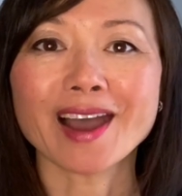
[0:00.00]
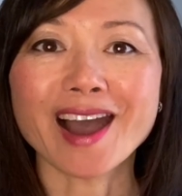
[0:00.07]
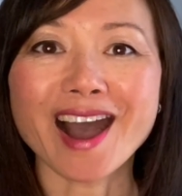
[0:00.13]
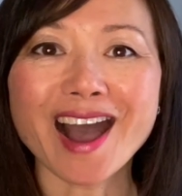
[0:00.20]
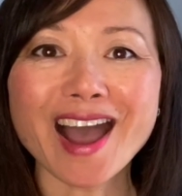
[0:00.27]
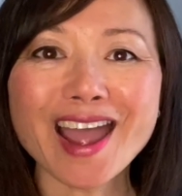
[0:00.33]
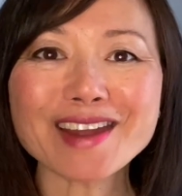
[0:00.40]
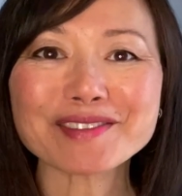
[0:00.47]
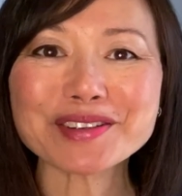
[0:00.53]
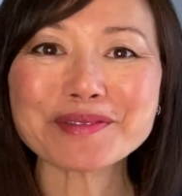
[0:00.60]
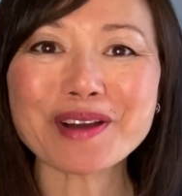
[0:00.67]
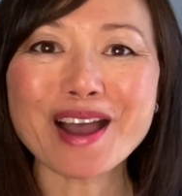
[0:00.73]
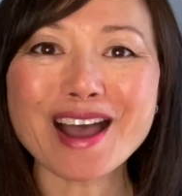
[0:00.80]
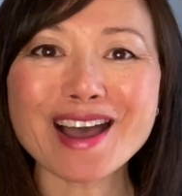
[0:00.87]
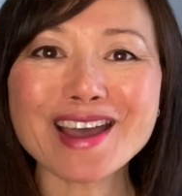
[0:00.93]
Hi
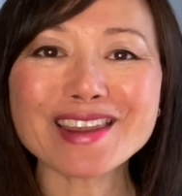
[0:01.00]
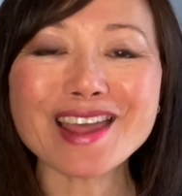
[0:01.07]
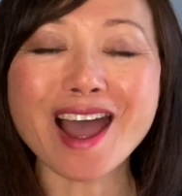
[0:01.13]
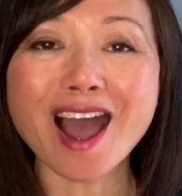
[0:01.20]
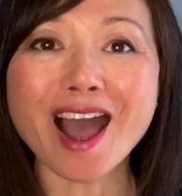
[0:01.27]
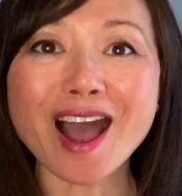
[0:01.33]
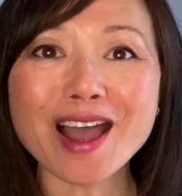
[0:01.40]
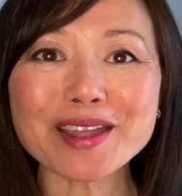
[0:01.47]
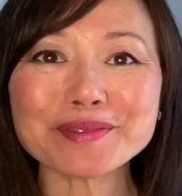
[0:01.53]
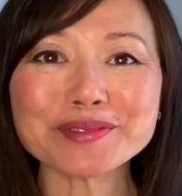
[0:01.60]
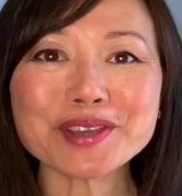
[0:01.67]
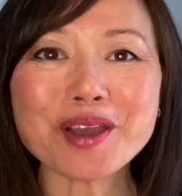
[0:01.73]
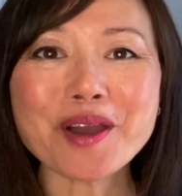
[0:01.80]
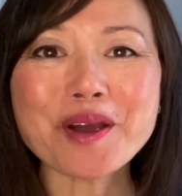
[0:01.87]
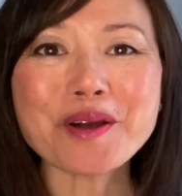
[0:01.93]
everyone, I'm
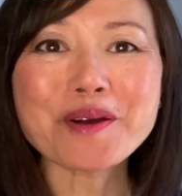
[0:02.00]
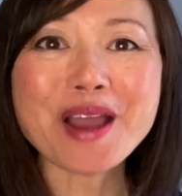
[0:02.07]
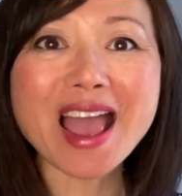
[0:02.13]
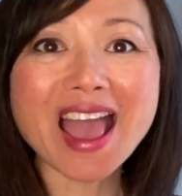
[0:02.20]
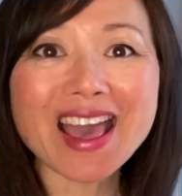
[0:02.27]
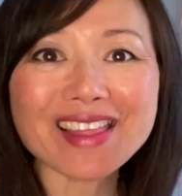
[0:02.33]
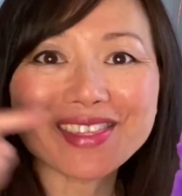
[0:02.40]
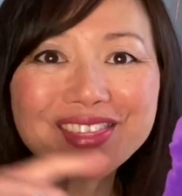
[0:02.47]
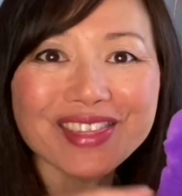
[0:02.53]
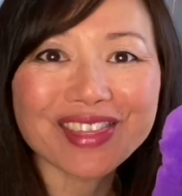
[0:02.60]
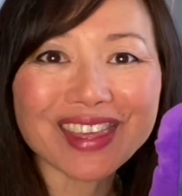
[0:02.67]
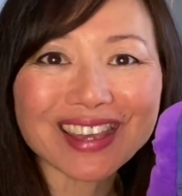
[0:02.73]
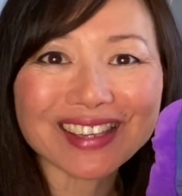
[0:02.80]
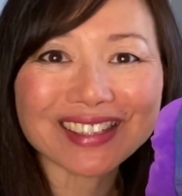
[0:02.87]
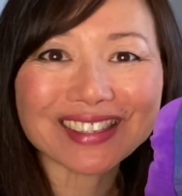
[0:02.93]
Yo and
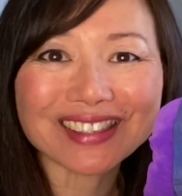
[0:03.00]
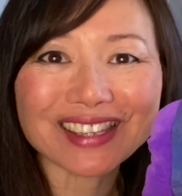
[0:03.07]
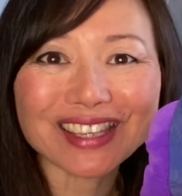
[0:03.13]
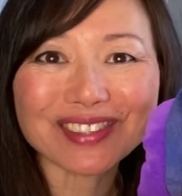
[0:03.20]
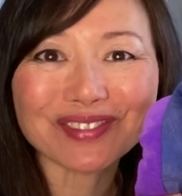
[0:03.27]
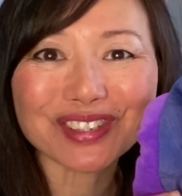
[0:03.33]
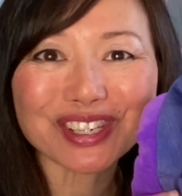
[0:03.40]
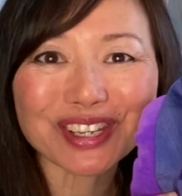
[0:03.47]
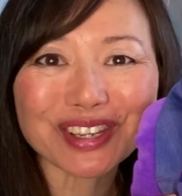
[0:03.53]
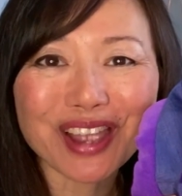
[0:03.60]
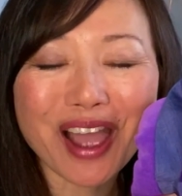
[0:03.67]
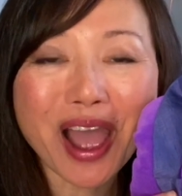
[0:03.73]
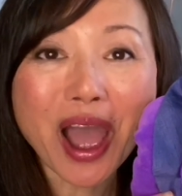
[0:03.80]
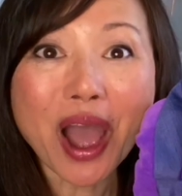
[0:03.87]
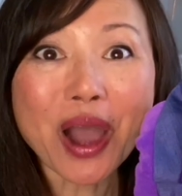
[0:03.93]
this is
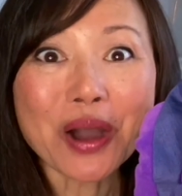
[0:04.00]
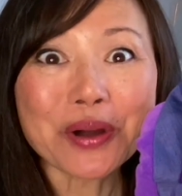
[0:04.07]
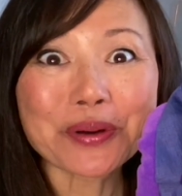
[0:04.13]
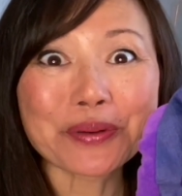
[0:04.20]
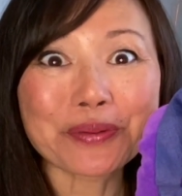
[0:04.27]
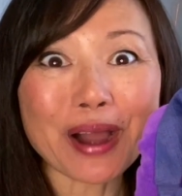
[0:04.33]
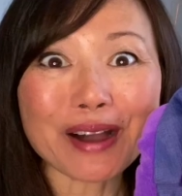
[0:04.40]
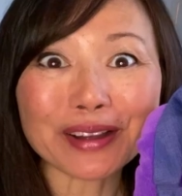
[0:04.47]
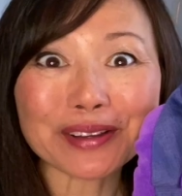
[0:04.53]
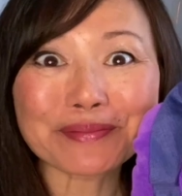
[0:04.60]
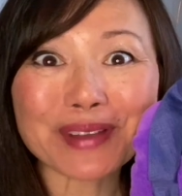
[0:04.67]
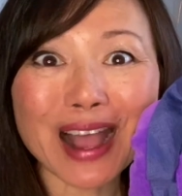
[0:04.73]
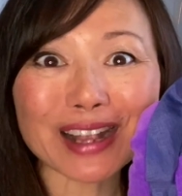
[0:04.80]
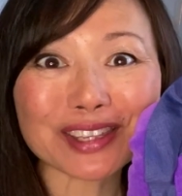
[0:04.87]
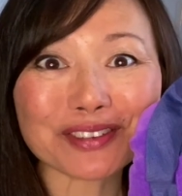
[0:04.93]
Virginia. Welcome
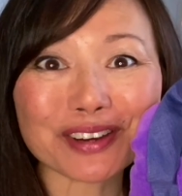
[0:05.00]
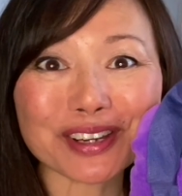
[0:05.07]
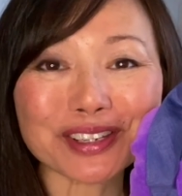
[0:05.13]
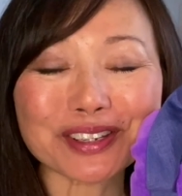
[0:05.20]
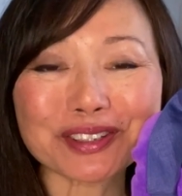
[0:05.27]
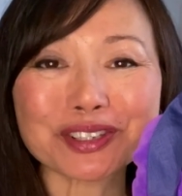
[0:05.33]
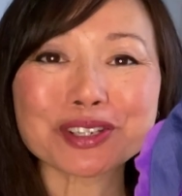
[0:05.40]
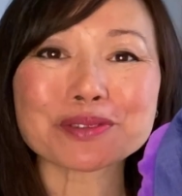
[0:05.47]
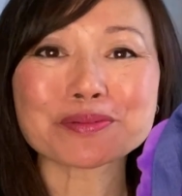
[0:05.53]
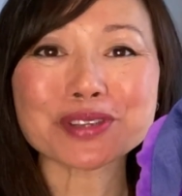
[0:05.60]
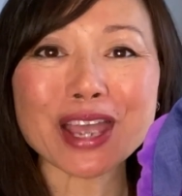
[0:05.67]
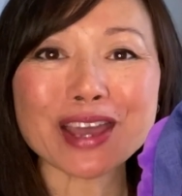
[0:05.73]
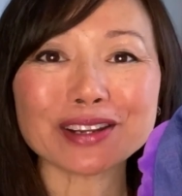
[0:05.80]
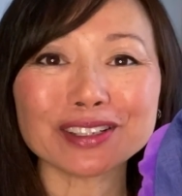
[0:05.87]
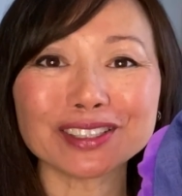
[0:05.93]
back to our YouTube
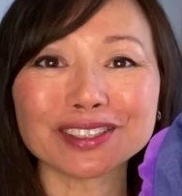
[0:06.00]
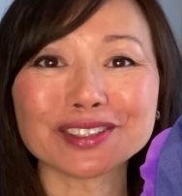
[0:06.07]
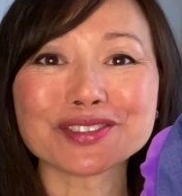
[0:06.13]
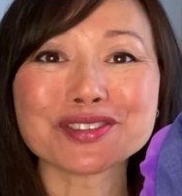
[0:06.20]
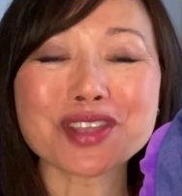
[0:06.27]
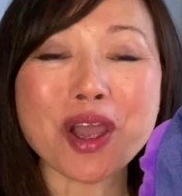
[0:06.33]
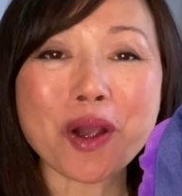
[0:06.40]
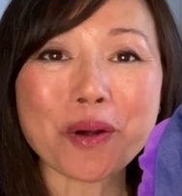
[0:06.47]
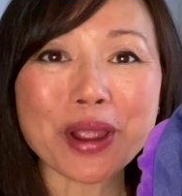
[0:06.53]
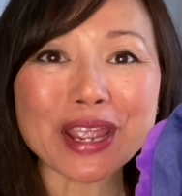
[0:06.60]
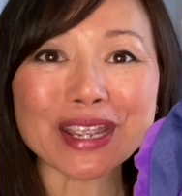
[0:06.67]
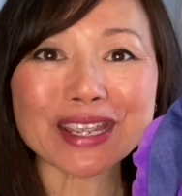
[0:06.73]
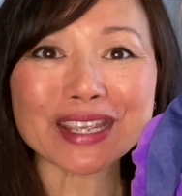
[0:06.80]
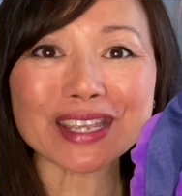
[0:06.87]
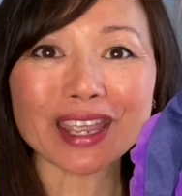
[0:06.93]
channel,
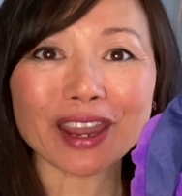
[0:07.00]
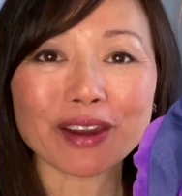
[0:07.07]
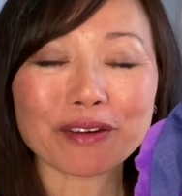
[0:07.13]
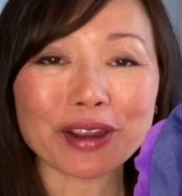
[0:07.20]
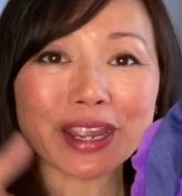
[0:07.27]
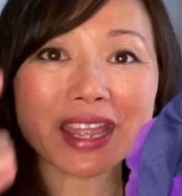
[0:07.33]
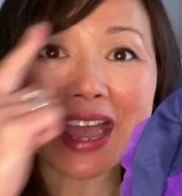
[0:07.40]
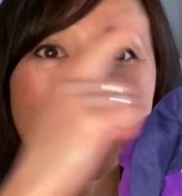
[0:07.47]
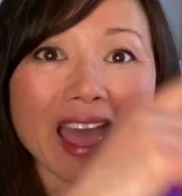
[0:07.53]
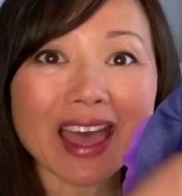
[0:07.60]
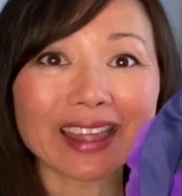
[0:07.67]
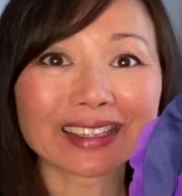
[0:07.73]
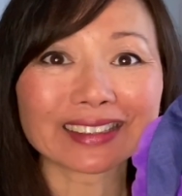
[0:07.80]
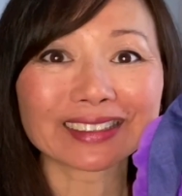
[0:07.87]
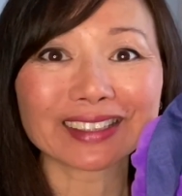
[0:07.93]
Knowing, Caring,
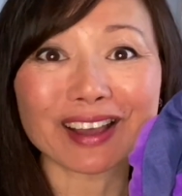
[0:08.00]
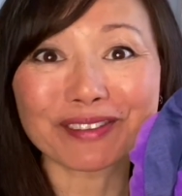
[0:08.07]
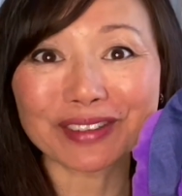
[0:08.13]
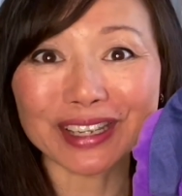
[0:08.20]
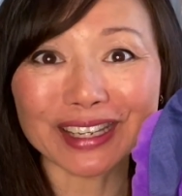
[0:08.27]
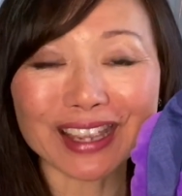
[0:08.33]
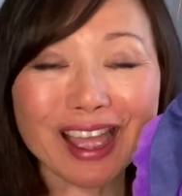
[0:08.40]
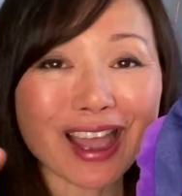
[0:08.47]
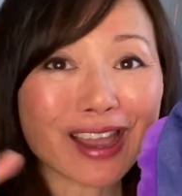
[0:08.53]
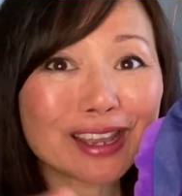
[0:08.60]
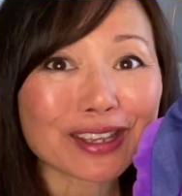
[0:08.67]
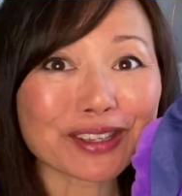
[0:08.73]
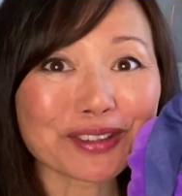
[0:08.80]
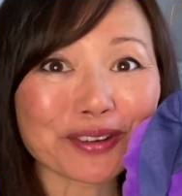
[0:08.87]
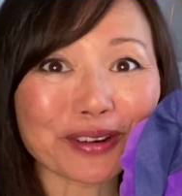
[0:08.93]
and Loving
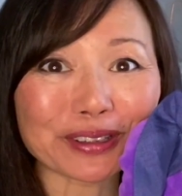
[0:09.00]
Your